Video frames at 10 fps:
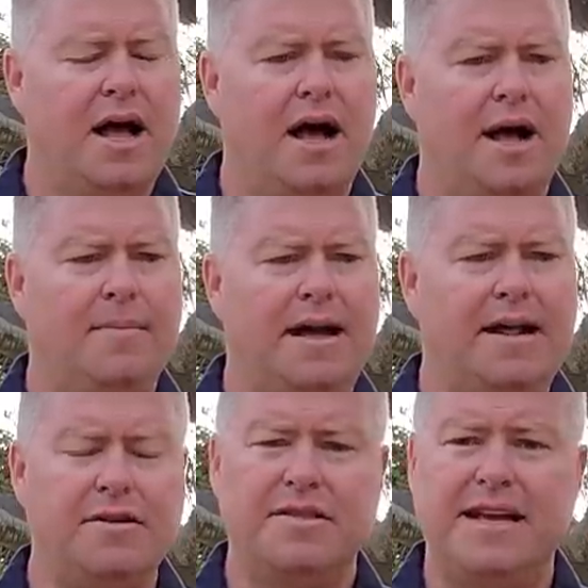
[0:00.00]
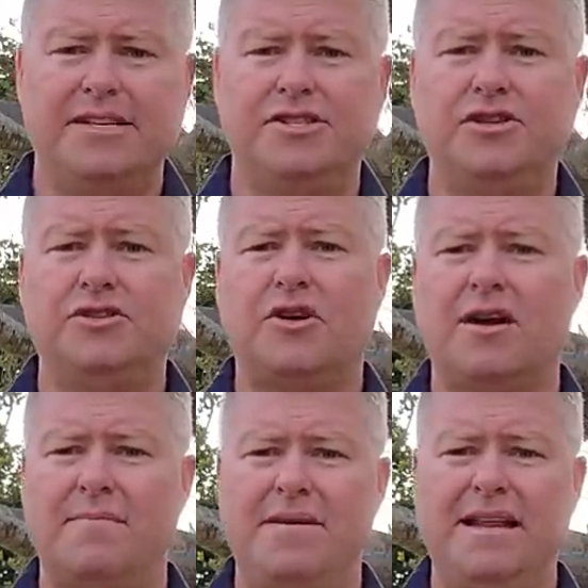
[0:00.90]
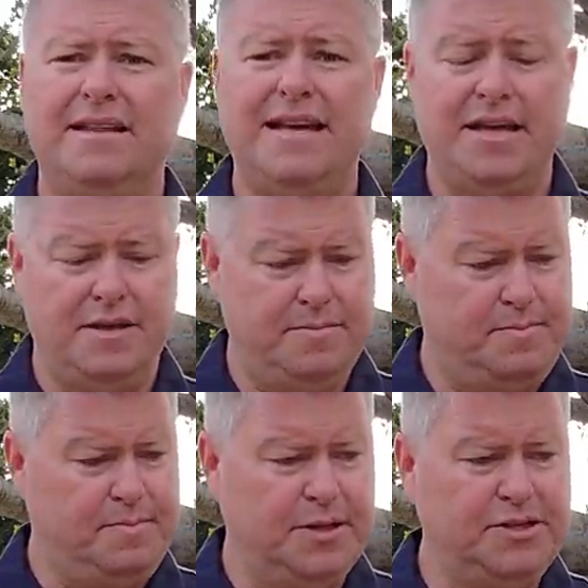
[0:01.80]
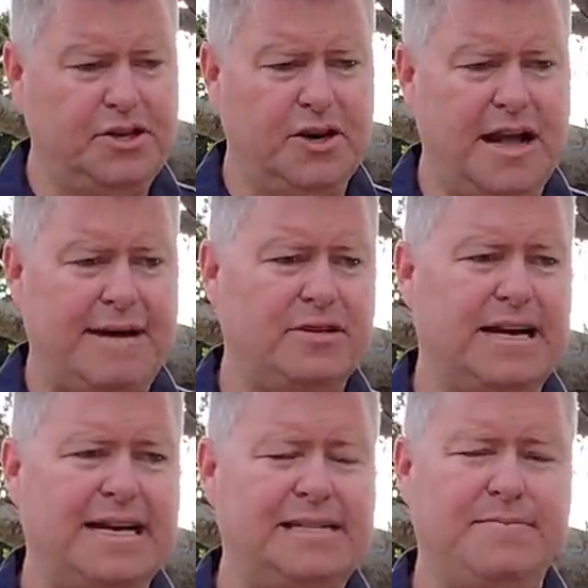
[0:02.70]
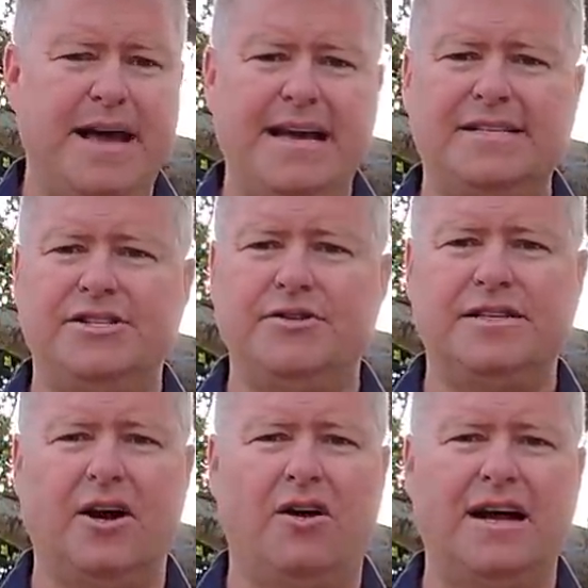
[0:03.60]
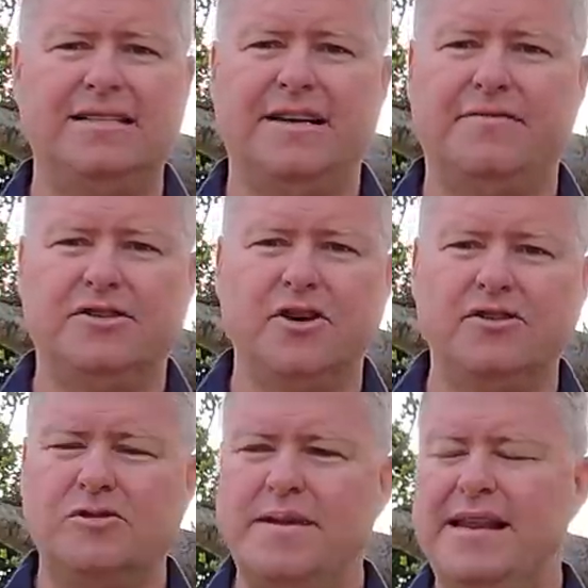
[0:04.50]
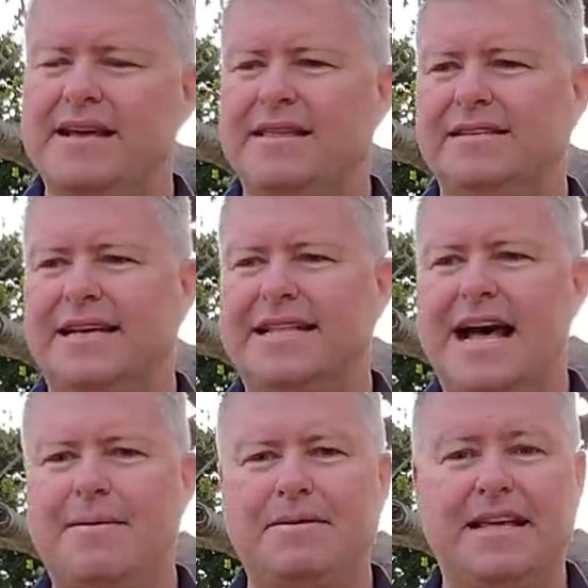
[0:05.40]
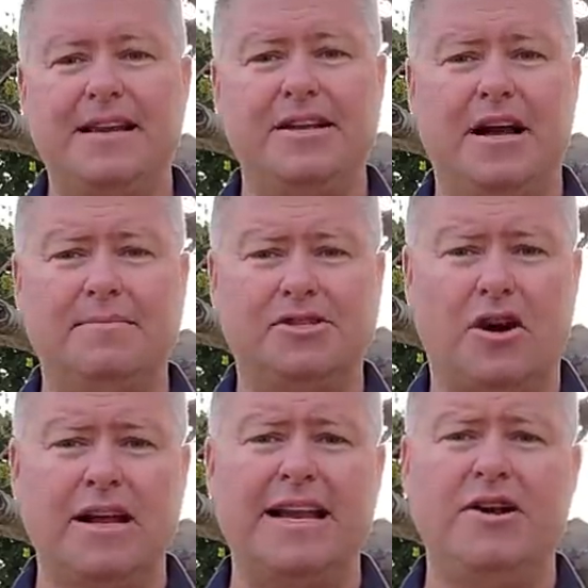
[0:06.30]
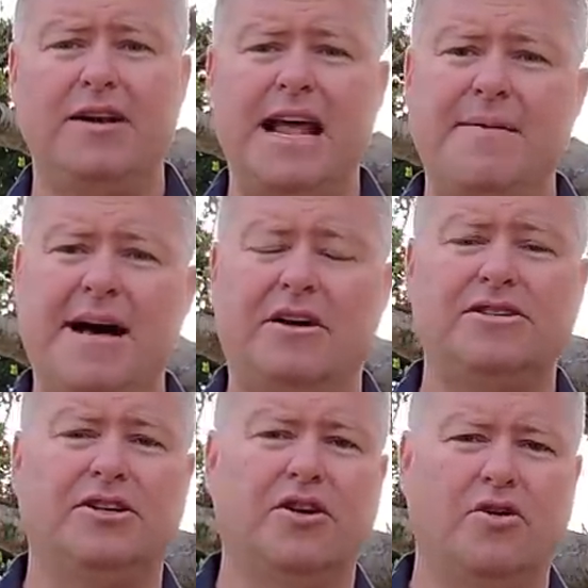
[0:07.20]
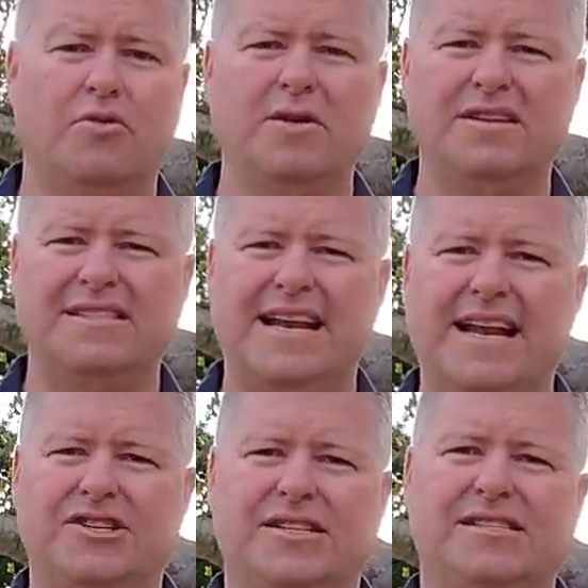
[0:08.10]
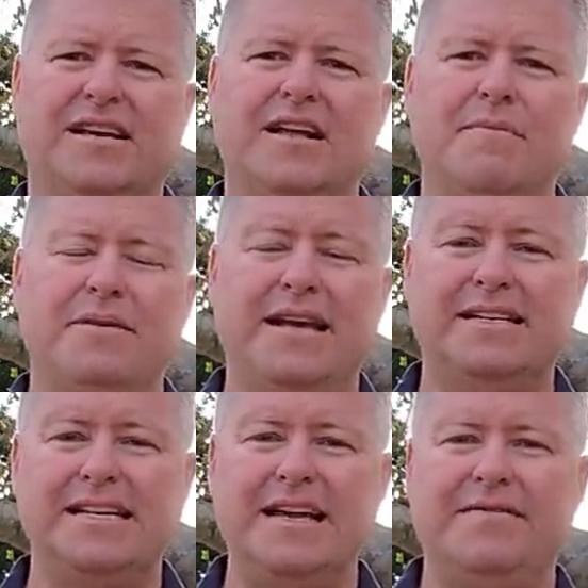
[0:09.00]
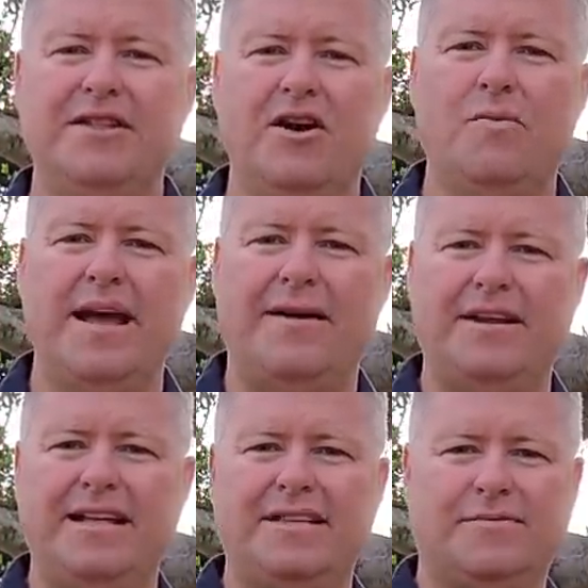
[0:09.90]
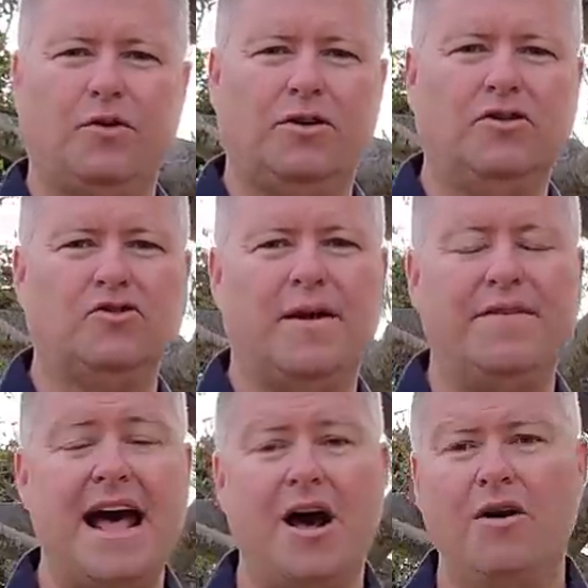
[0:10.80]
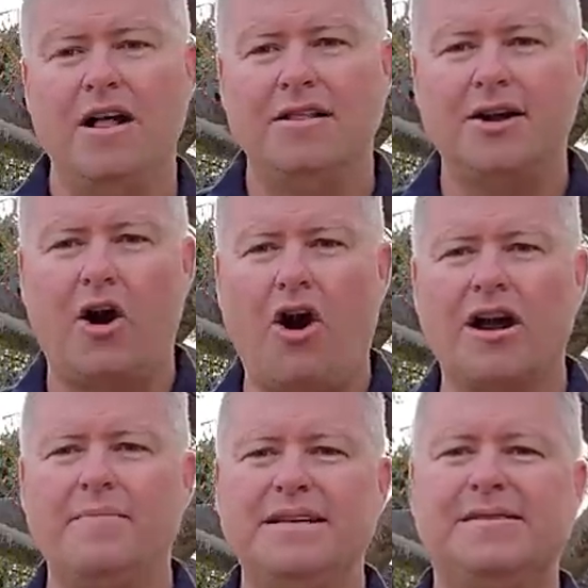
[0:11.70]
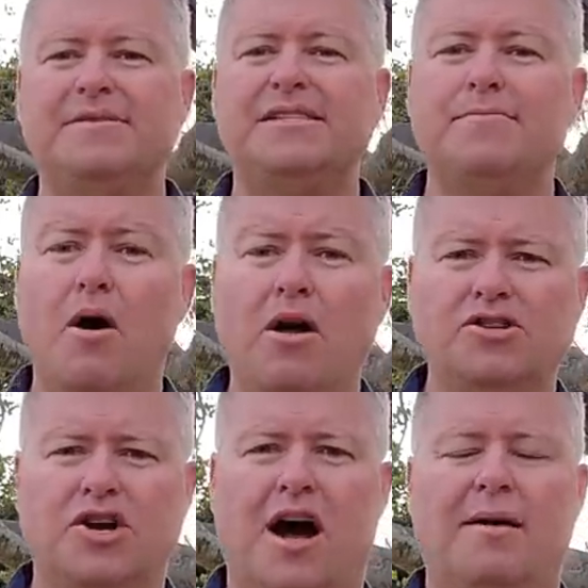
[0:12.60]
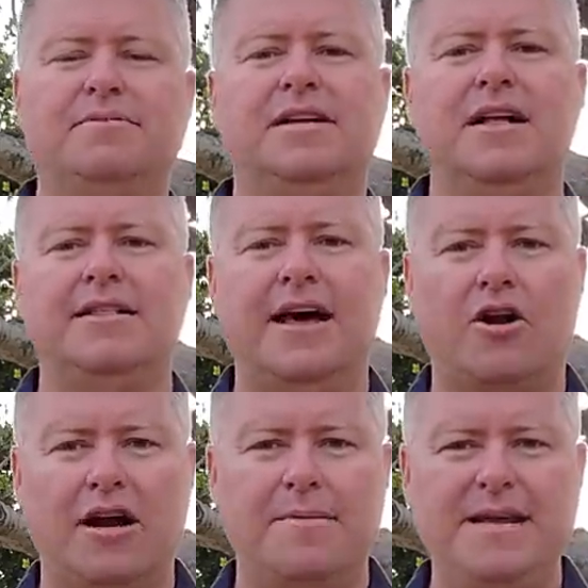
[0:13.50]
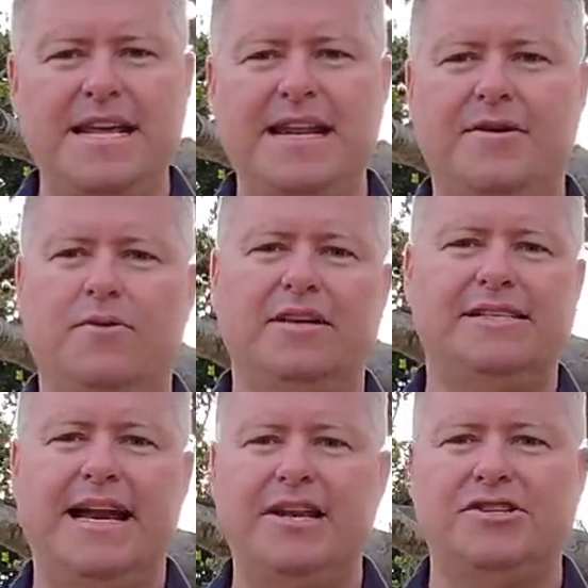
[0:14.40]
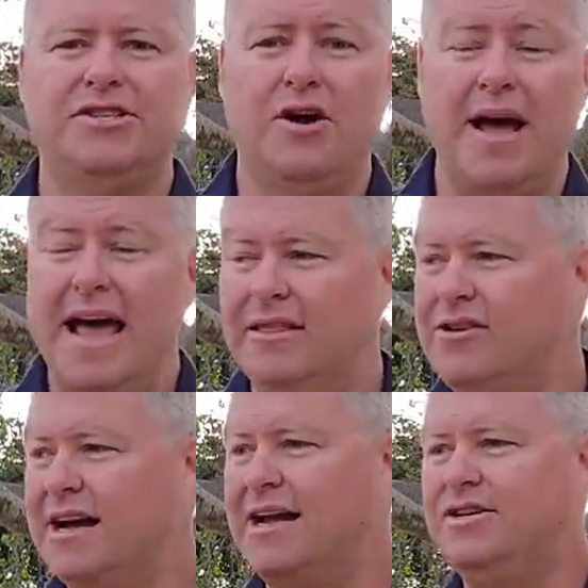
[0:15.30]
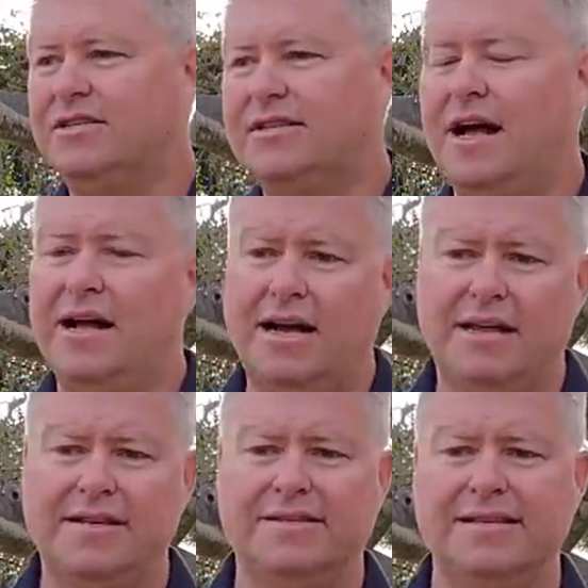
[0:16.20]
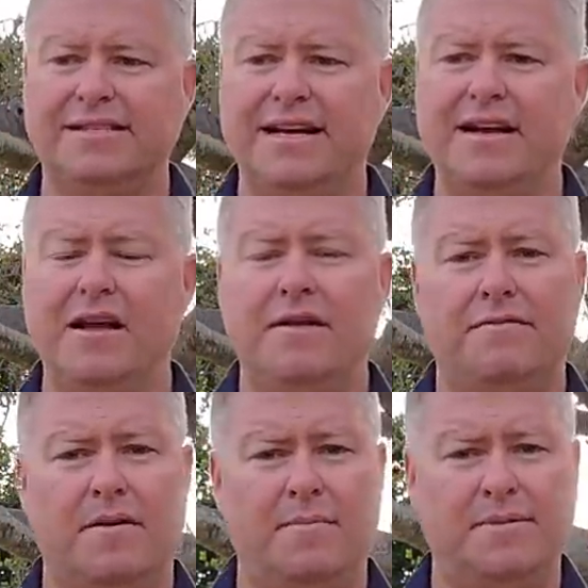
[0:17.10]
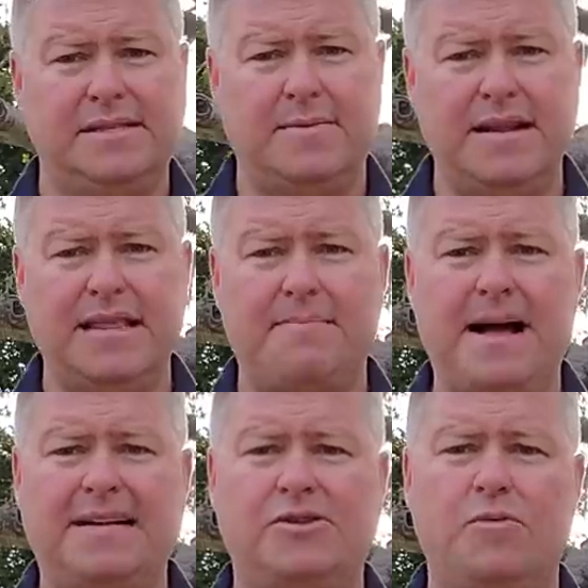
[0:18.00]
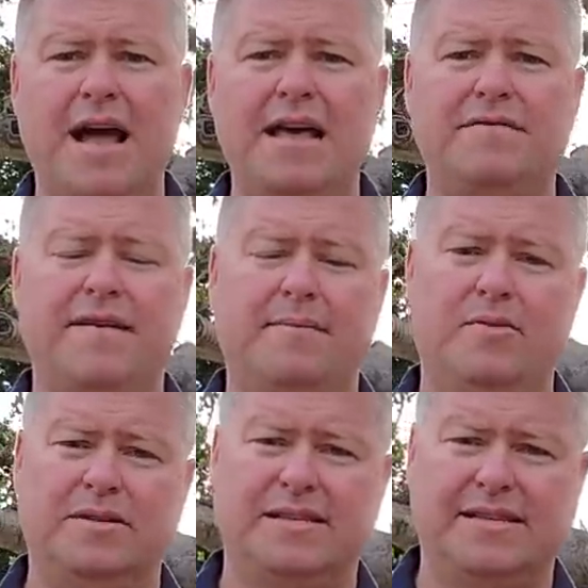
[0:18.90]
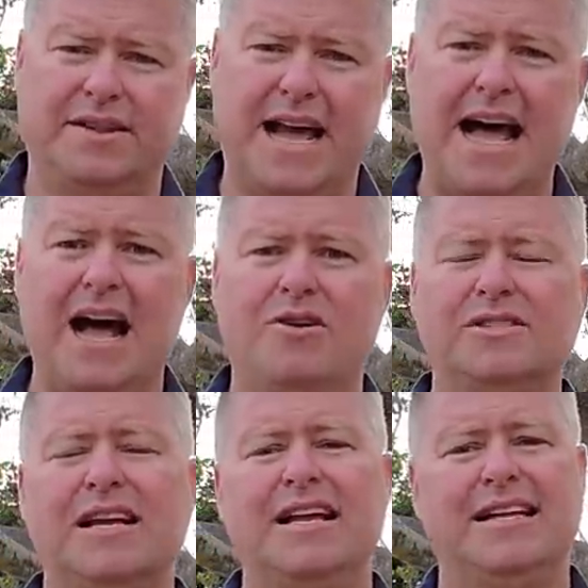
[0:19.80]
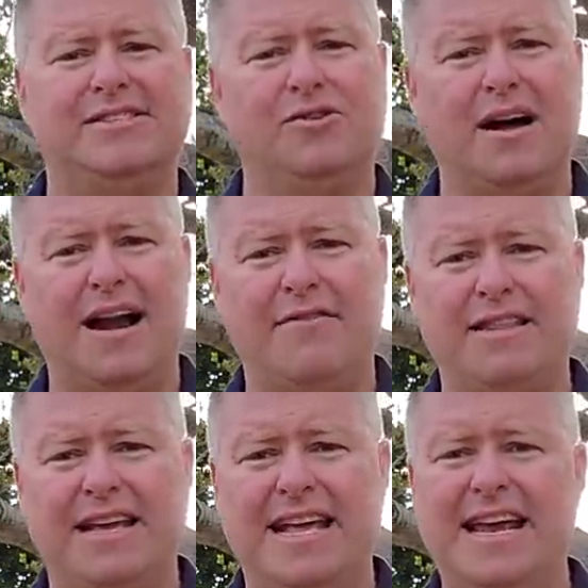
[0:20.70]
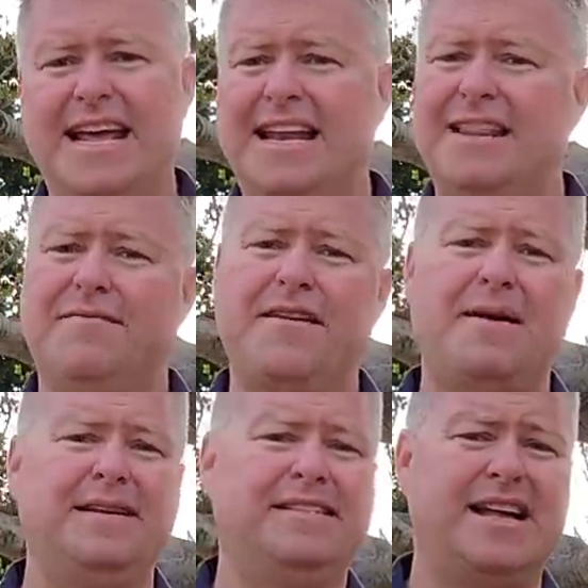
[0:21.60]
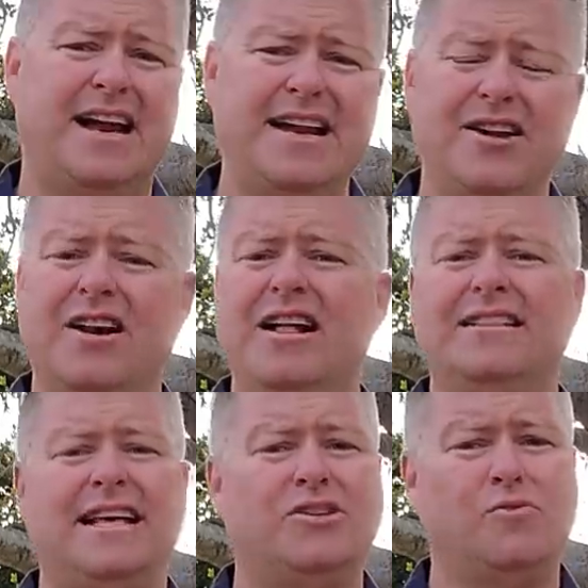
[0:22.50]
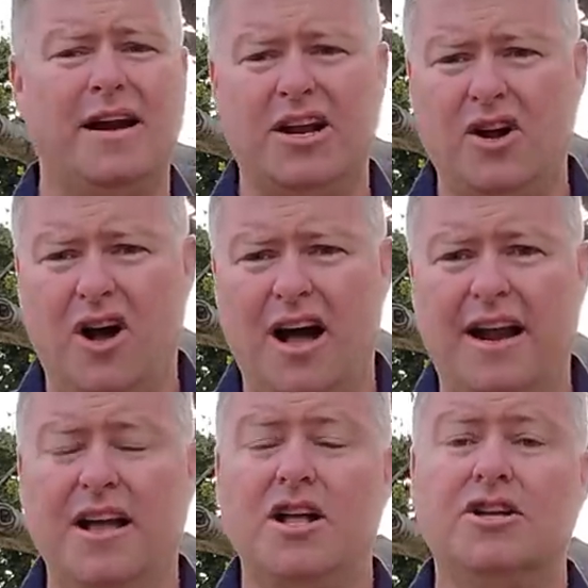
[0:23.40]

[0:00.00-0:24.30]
Um, another thing is, is you start immediately build your advertising base using all kinds of different social media, things like that, but then um, start getting your name out to local real estate agents. Because even though we haven't hit this foreclosure wave now, there are going to be some small jobs that are going to be needed. Real estate agents go, hey, look, I just uh, got this listing from somebody that passed away. The family wants to sell the house. It's still got everything in it, and the family is not here. They just want it gone.